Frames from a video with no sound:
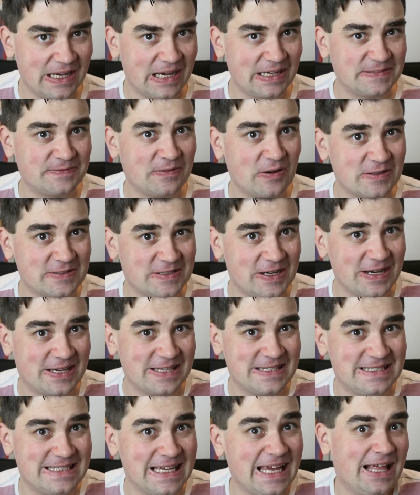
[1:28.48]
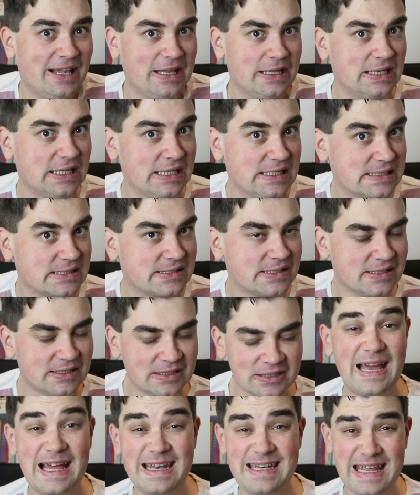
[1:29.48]
as far as I can tell at least.
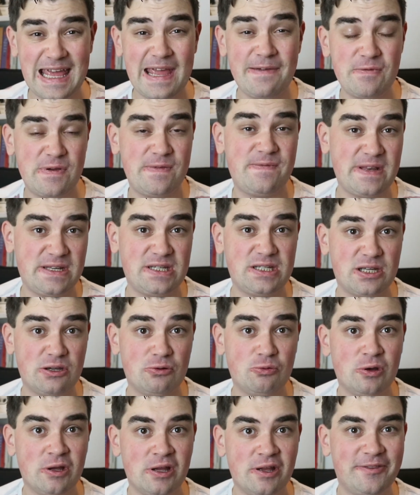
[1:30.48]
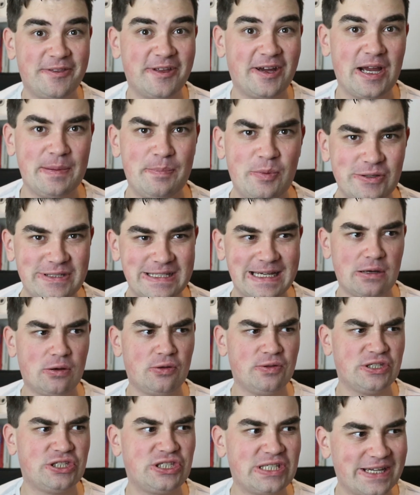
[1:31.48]
And every video that I put out
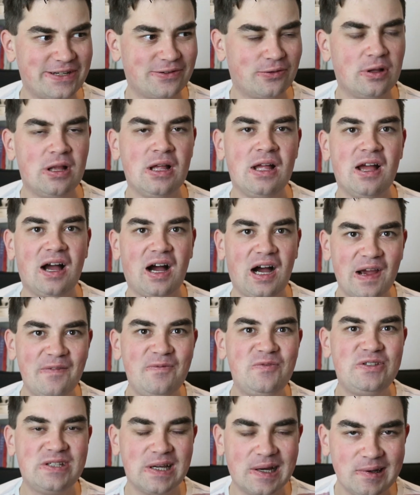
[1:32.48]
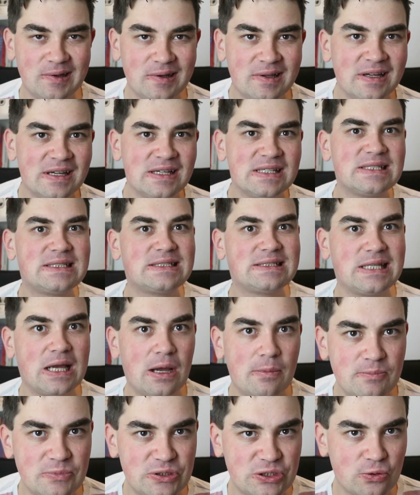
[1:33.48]
on this channel, I've done
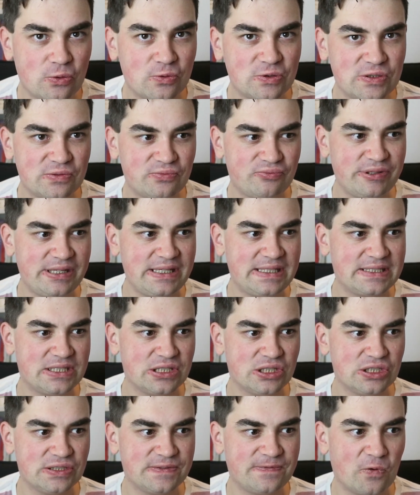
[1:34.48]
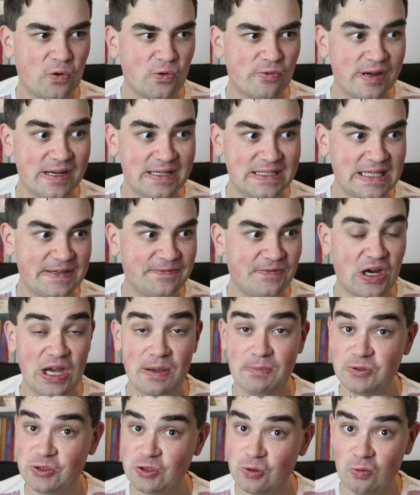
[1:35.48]
some sort of research for it. If
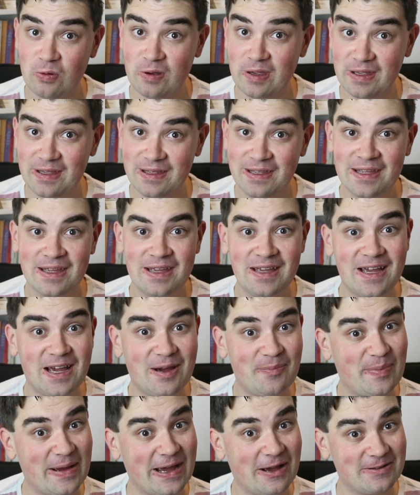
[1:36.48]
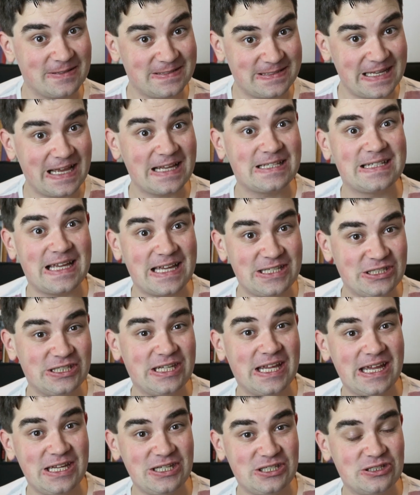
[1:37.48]
I'm talking about sex
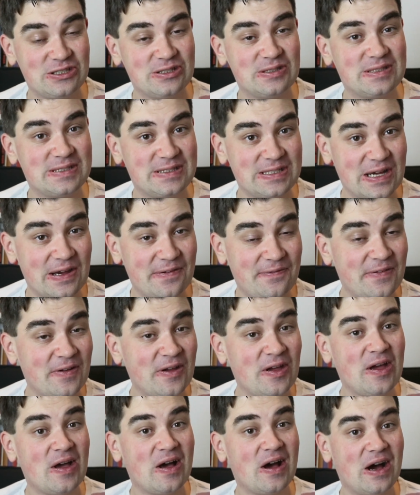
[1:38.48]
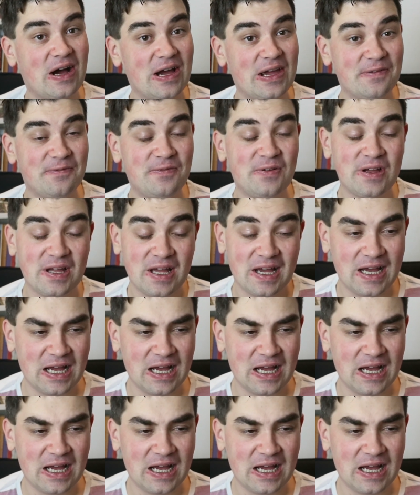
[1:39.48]
education stuff, I've